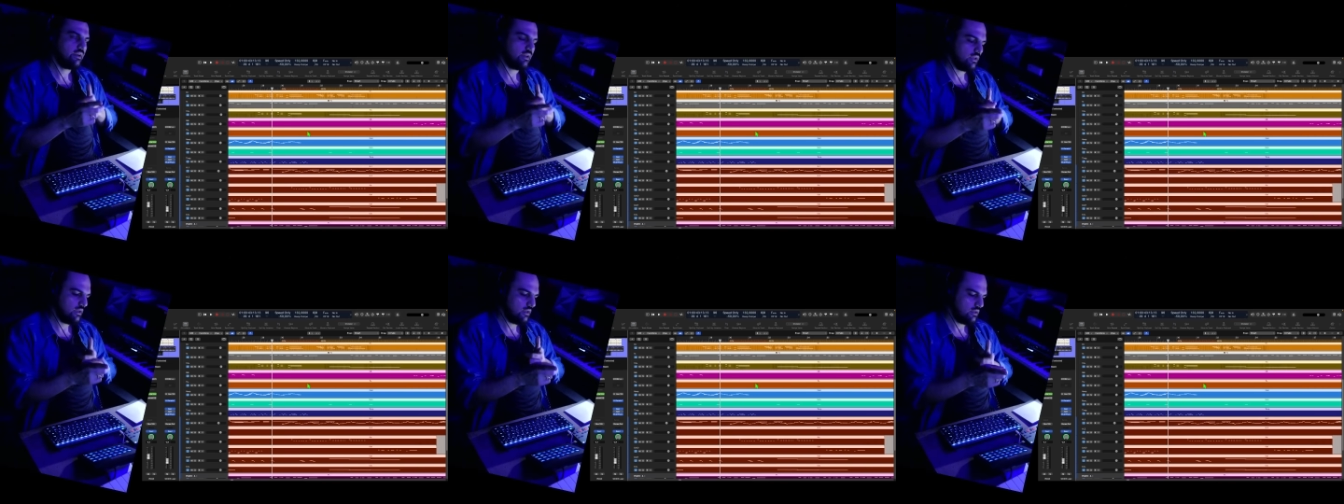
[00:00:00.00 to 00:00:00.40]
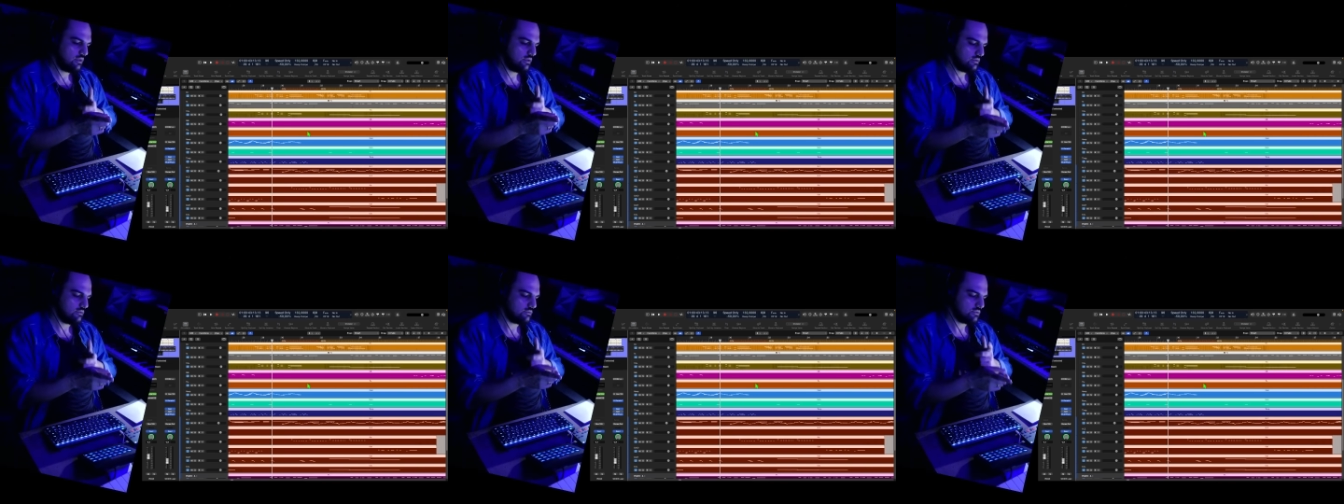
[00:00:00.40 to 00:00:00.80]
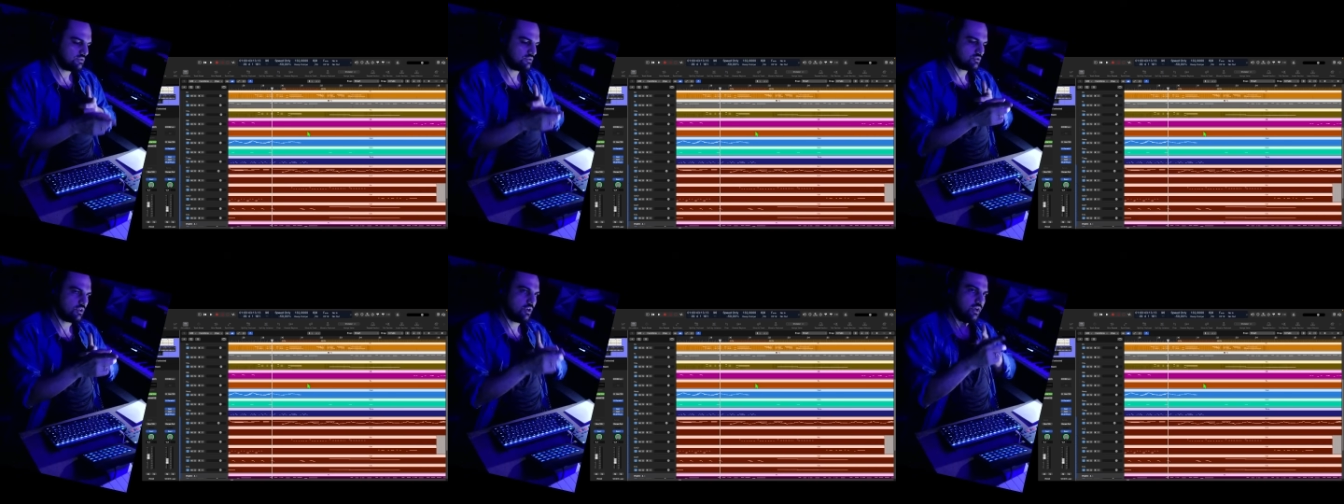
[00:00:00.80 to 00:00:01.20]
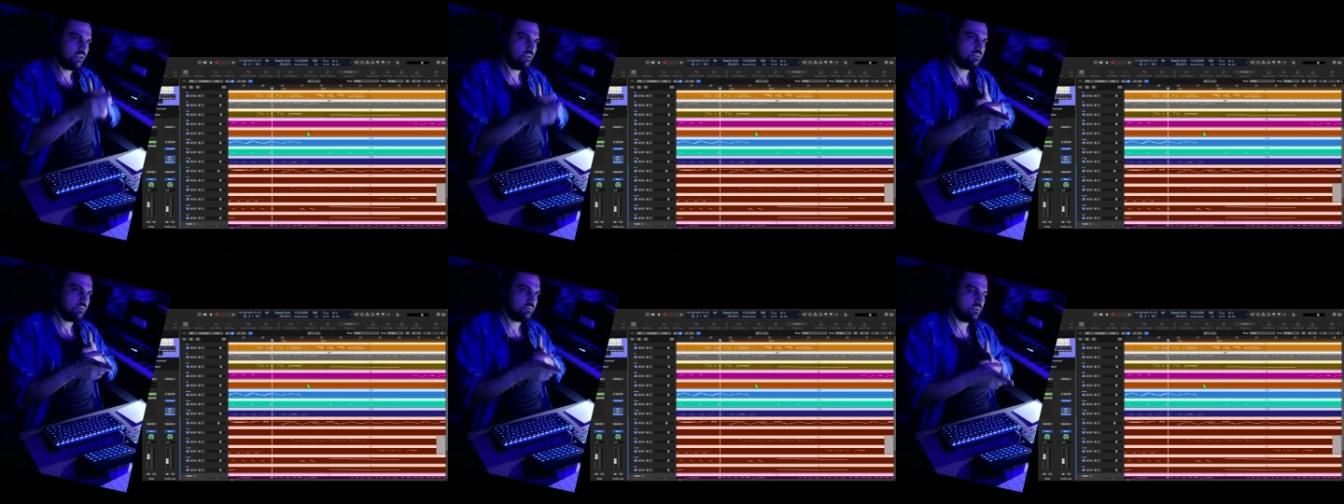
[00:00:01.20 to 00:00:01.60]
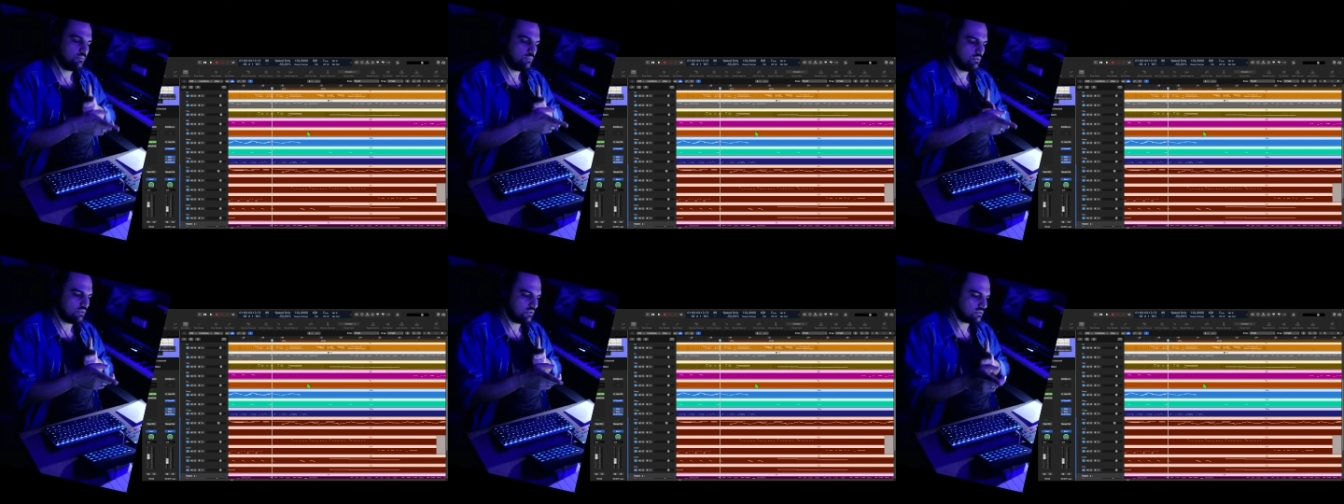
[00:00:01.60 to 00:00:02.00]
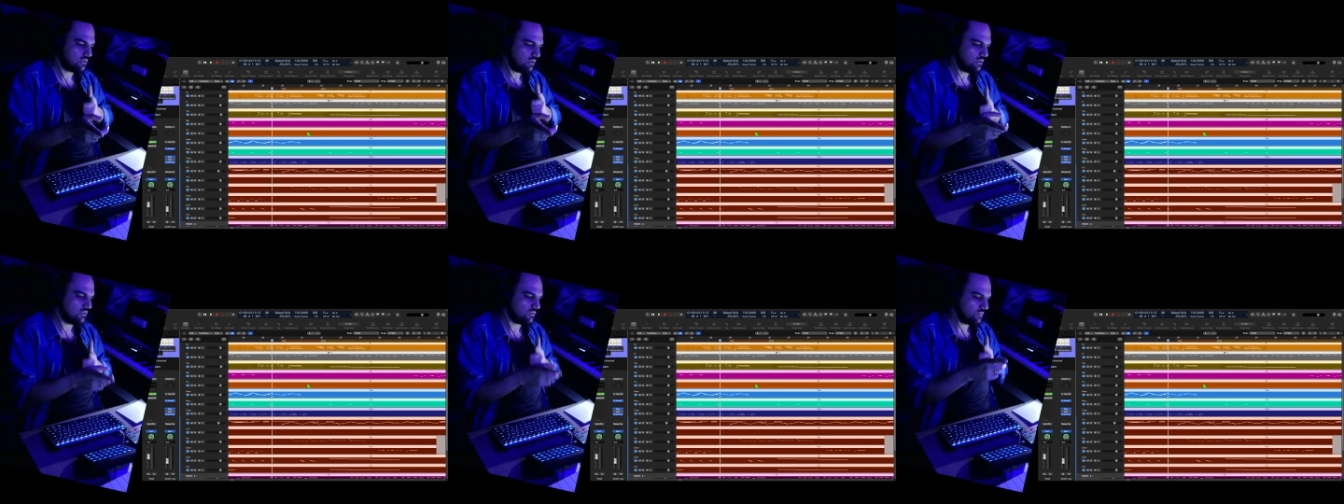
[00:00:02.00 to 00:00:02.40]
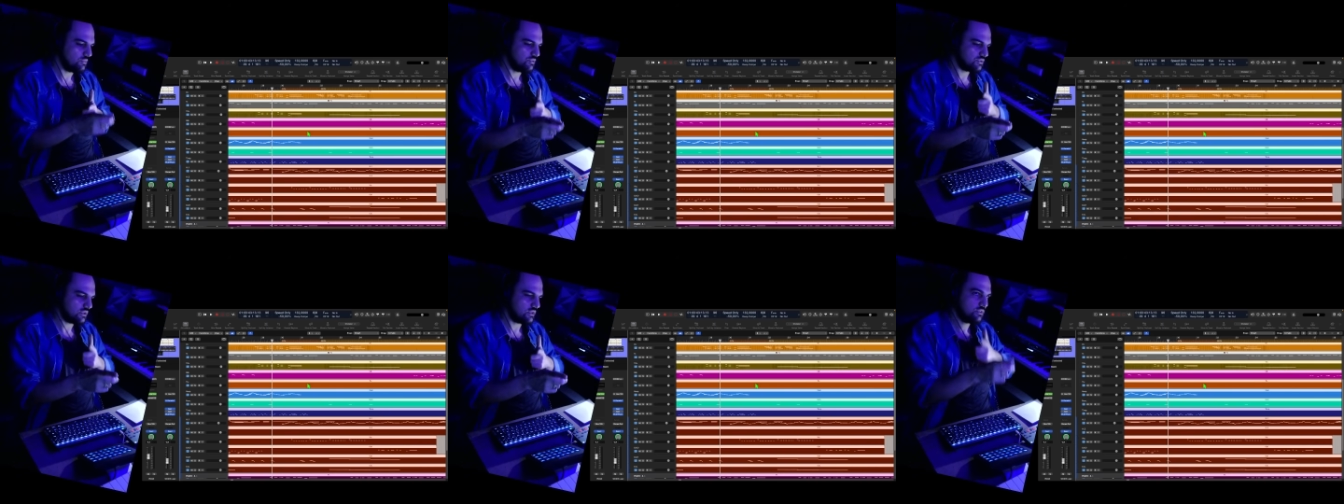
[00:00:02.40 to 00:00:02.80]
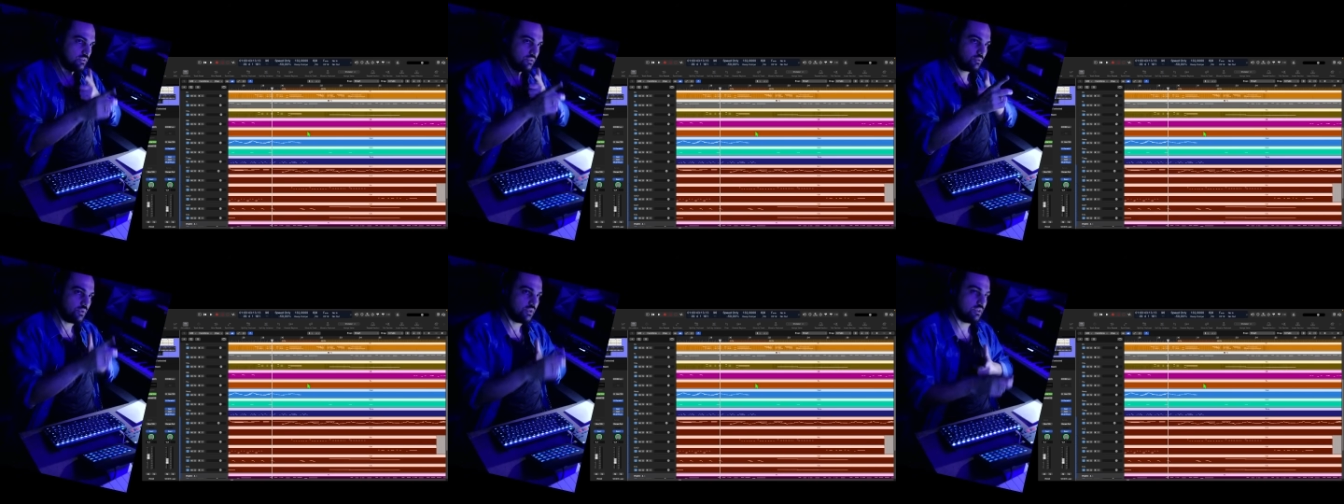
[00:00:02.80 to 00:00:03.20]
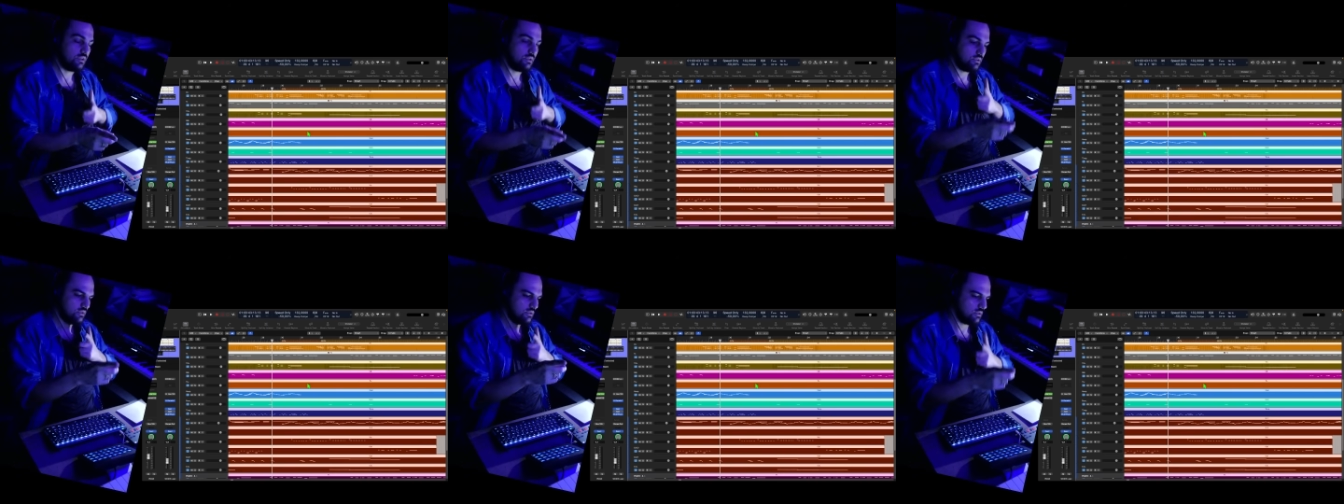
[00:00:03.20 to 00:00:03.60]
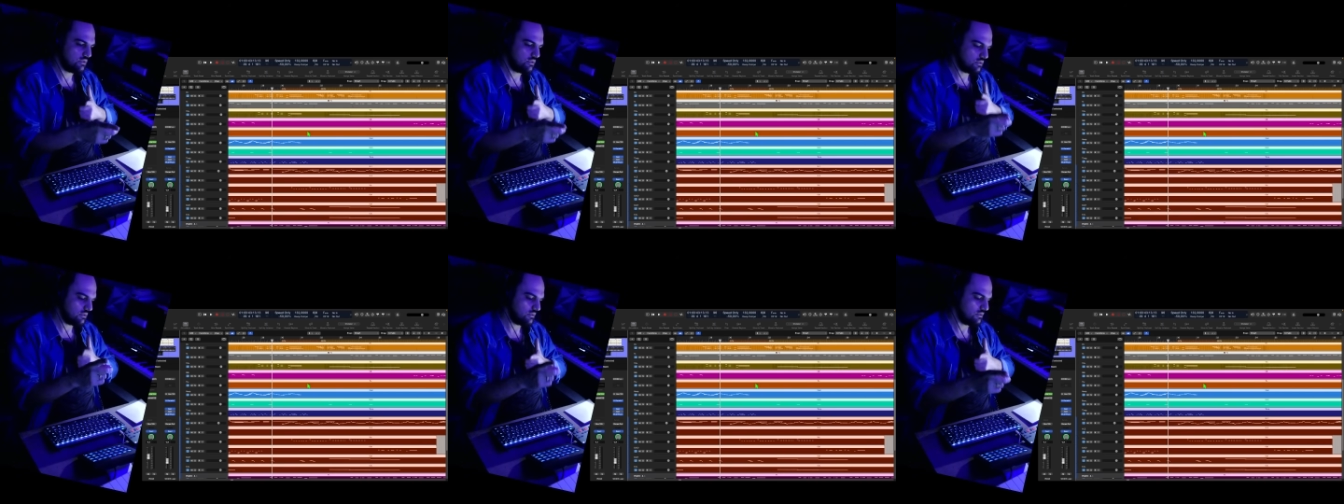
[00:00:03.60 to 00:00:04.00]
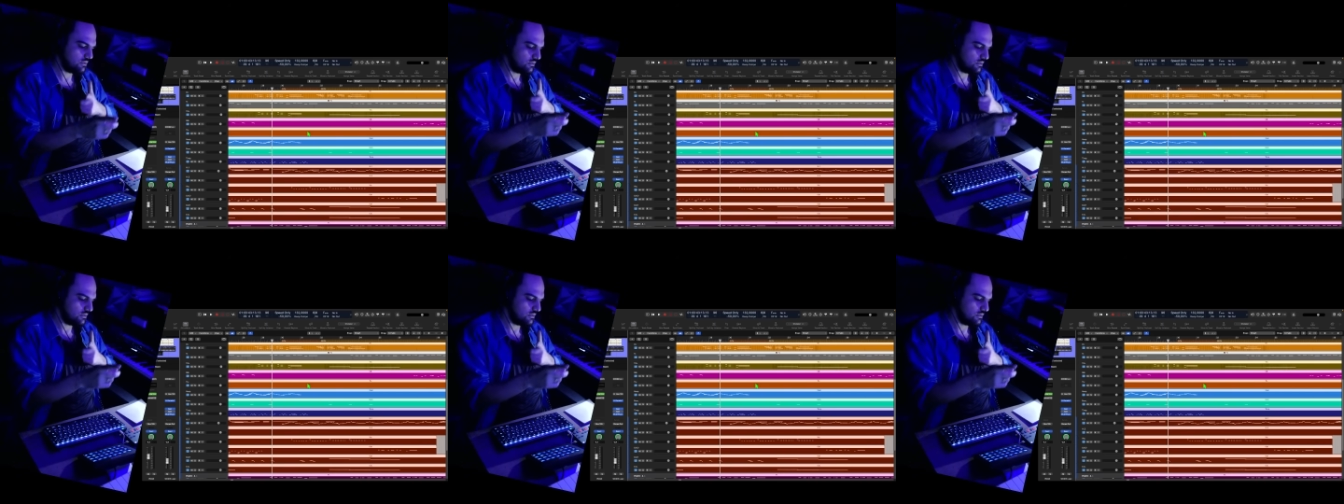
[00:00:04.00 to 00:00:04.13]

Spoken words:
and destroying the books of music theory in the